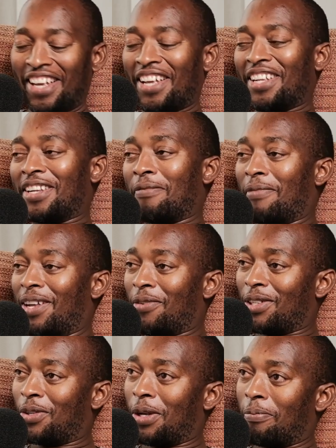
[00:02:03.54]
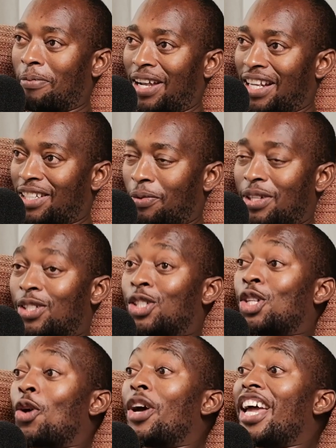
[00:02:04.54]
The man was so embarrassed, was
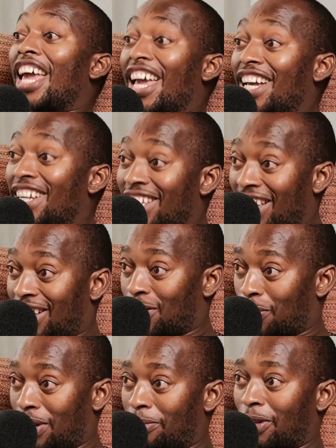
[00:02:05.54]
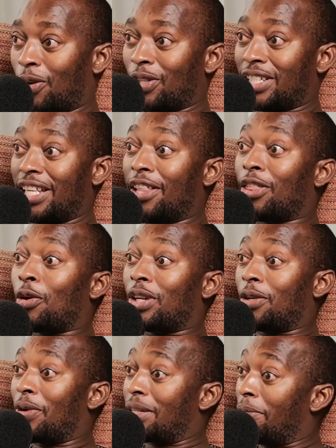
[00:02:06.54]
so angry as well because he thought
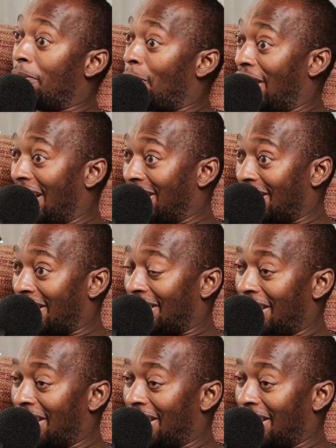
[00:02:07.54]
he was being molested.